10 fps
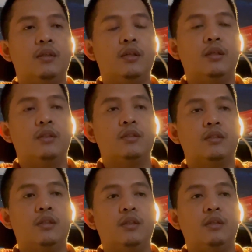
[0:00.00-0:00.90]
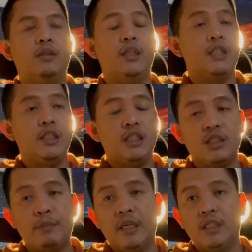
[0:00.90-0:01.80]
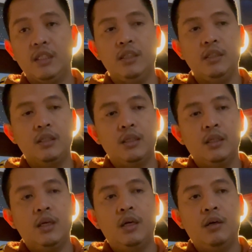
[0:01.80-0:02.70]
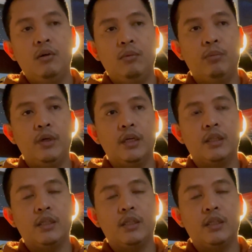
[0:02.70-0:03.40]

It's expected, but